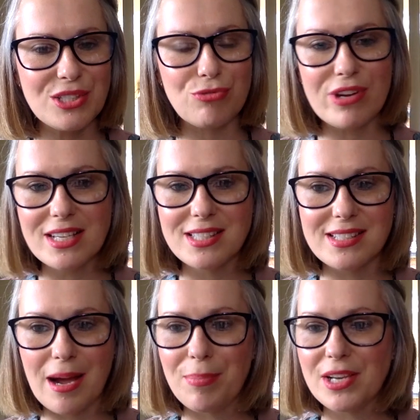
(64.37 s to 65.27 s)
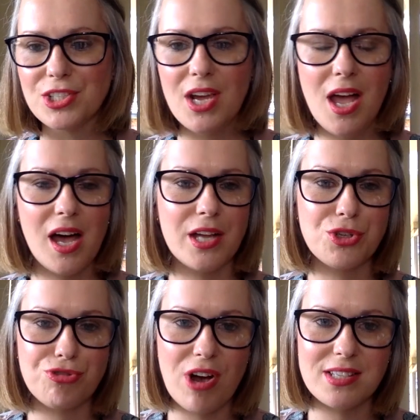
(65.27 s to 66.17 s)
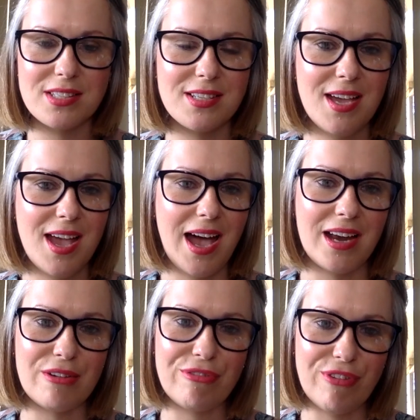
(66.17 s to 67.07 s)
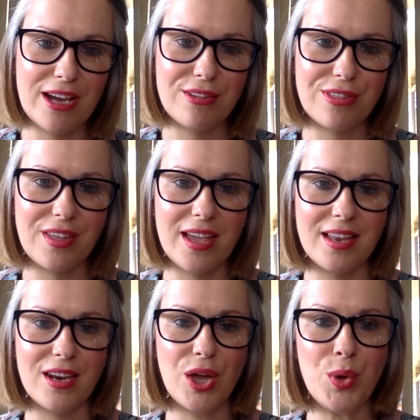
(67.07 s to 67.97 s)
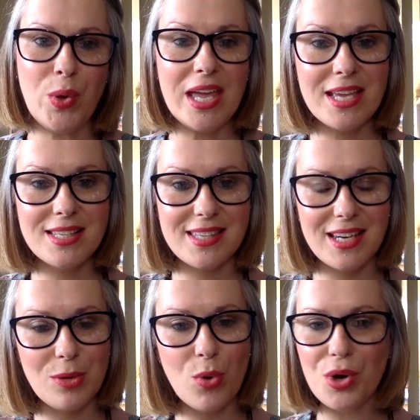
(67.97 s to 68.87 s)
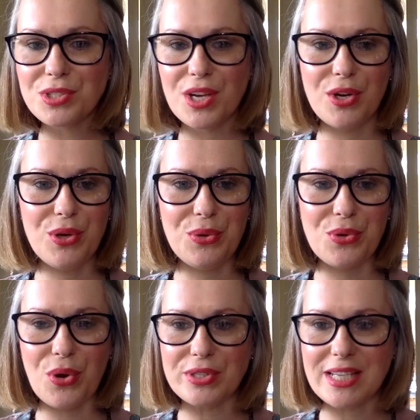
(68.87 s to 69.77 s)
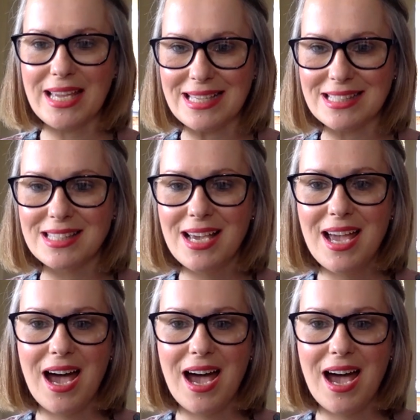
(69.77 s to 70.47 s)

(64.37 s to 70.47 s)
to reestablish a trust and a faith in who he said he was and who God is.